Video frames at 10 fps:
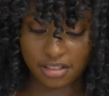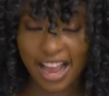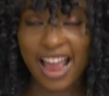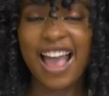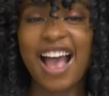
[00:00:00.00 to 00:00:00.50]

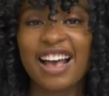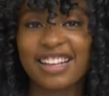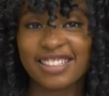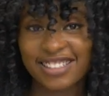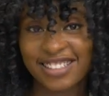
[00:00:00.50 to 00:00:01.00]
I
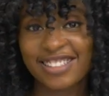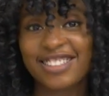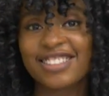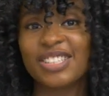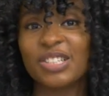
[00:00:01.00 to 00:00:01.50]
asked
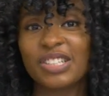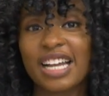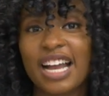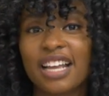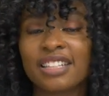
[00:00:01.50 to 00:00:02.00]
you
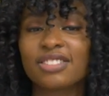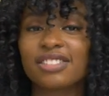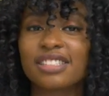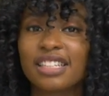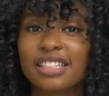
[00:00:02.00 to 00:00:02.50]
guys to
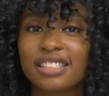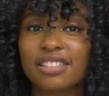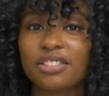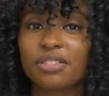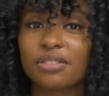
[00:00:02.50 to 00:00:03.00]
send
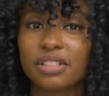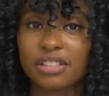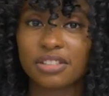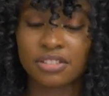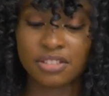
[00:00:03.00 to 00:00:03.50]
in your
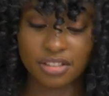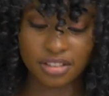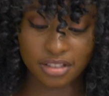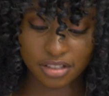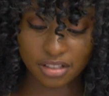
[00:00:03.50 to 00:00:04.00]

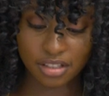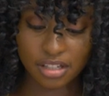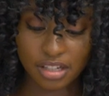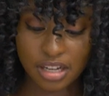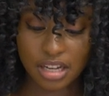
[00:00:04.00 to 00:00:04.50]
questions
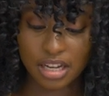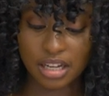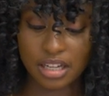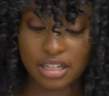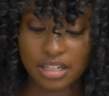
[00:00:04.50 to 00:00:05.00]

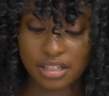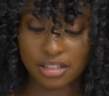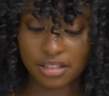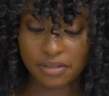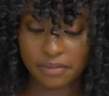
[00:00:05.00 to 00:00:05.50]
and
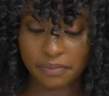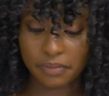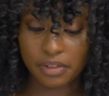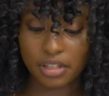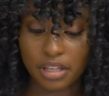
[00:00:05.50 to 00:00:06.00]

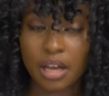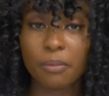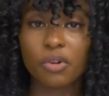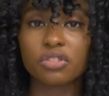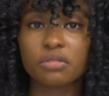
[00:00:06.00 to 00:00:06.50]

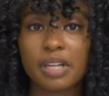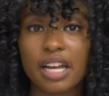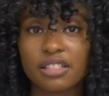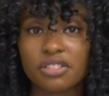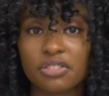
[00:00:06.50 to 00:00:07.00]
I'm going to be
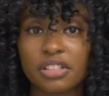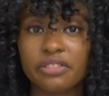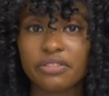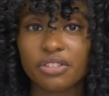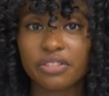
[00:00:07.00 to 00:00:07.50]
answering a
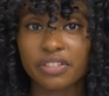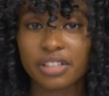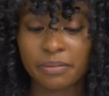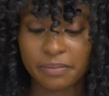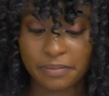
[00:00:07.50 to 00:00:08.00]
few of
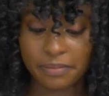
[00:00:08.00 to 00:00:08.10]
them